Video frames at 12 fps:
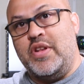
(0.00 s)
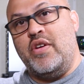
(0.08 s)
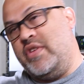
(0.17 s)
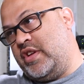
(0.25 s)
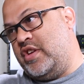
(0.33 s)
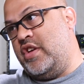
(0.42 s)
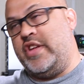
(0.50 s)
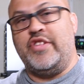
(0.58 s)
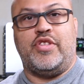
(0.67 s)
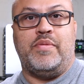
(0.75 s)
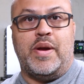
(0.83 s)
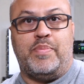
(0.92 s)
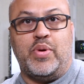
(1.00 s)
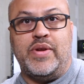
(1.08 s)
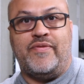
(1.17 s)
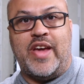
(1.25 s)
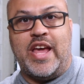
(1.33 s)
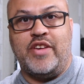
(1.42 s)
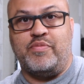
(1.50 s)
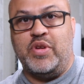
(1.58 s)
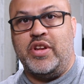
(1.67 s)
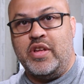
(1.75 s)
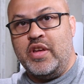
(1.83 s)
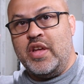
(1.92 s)
You know, it gets up there pretty fast,
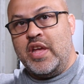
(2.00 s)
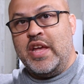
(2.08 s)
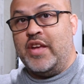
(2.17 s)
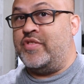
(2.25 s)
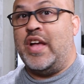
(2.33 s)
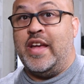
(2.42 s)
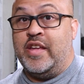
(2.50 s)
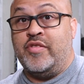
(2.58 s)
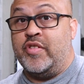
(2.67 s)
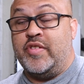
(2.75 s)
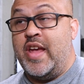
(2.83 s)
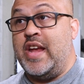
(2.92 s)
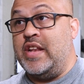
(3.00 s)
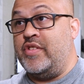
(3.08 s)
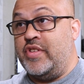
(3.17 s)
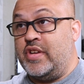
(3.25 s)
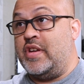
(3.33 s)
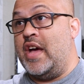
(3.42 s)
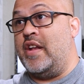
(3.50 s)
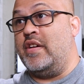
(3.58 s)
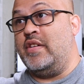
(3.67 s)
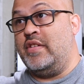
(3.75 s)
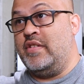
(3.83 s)
but it, it's not instantaneous. It kind of